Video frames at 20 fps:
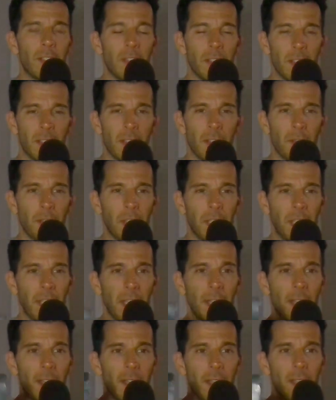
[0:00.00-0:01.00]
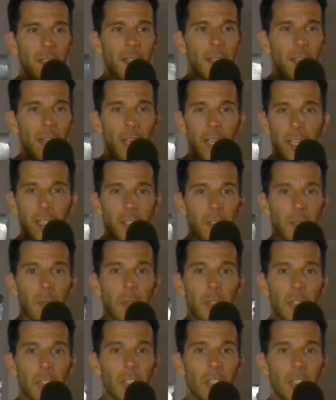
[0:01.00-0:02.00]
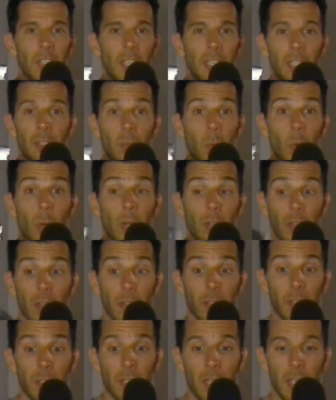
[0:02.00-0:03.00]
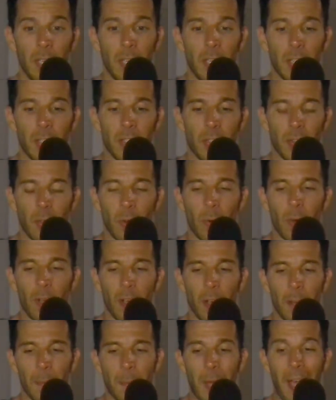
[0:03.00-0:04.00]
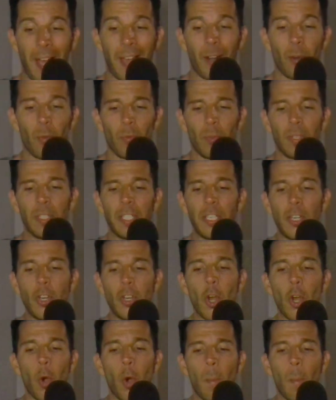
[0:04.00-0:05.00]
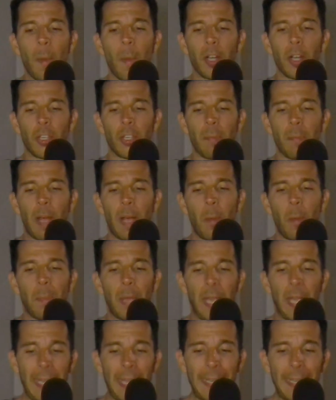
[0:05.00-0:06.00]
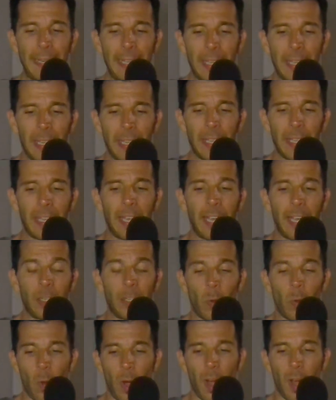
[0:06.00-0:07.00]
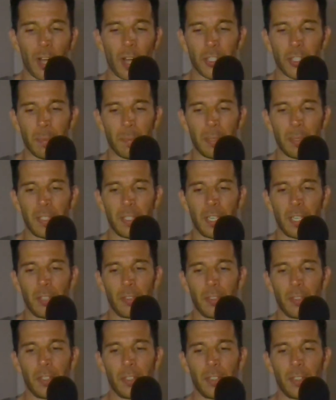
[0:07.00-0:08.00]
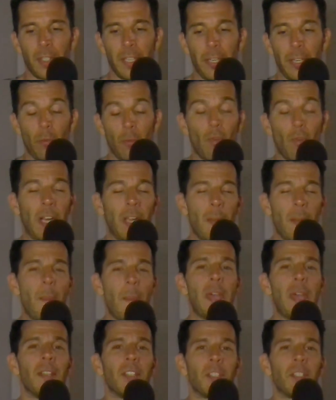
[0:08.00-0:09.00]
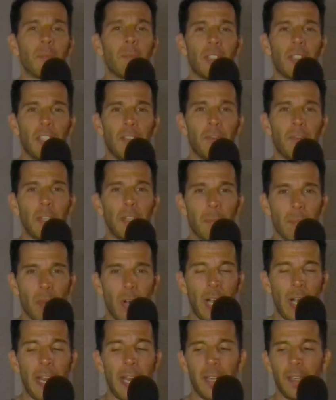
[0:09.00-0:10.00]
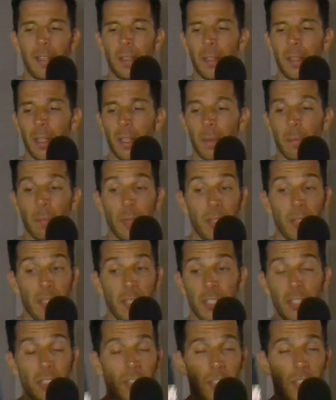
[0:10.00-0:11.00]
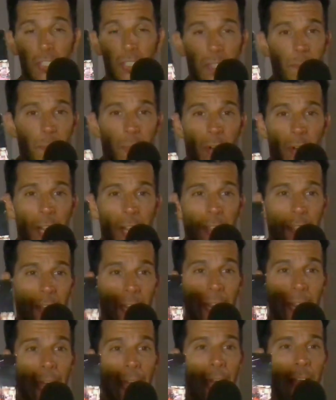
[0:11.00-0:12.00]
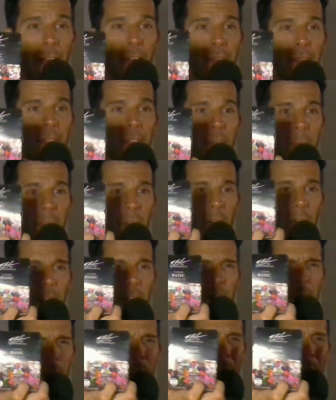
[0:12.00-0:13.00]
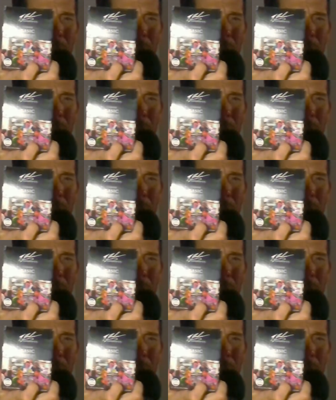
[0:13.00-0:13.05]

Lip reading: and stuff like that, I could use it just like it's watercolor. So I don't really know much about paint and gouache in particular to like recommend a specific brand, but this is just the brand that I have and the brand that I've been